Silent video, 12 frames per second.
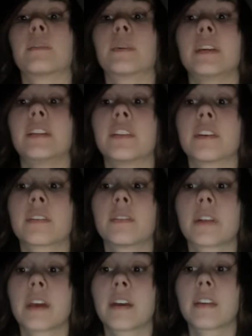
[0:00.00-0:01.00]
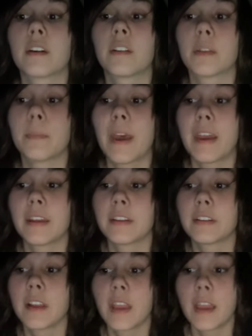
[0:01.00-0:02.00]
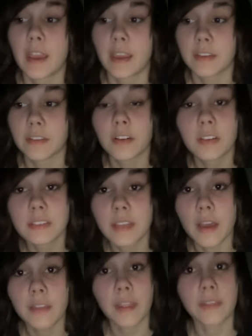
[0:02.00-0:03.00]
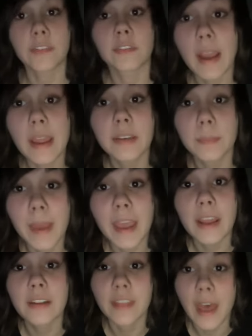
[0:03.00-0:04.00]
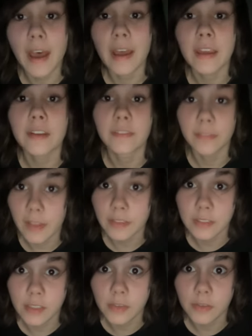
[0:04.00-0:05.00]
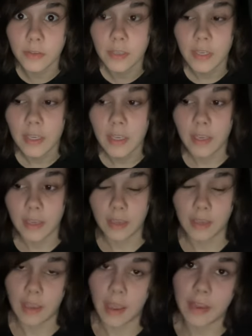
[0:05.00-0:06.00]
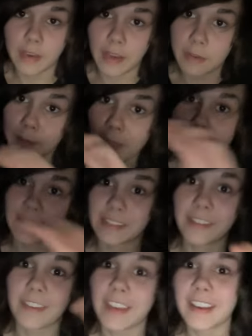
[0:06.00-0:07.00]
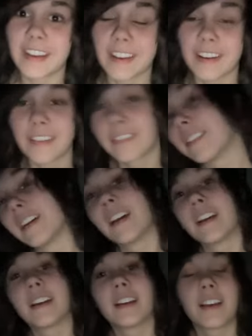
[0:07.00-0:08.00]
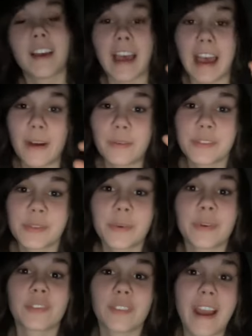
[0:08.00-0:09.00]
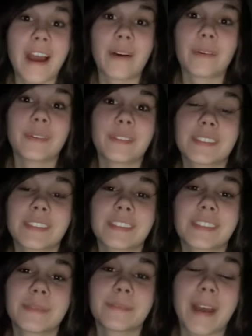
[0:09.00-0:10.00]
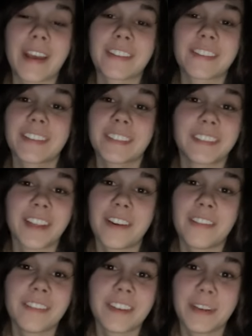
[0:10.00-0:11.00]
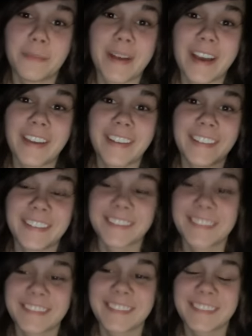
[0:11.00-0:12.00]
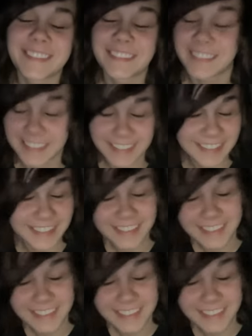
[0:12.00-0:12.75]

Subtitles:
he chuckled at on the page, and it turns out that the random page that I had flicked to had a massive heading of how to arouse passionate love in a man. Like,